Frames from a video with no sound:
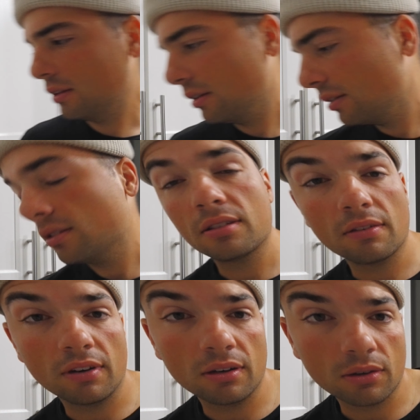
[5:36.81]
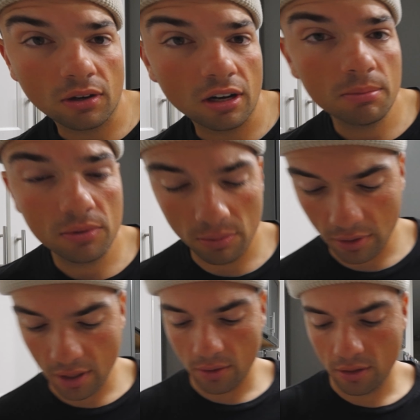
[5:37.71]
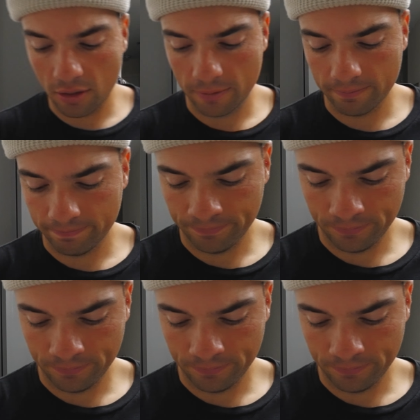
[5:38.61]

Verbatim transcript: the 700 grams without um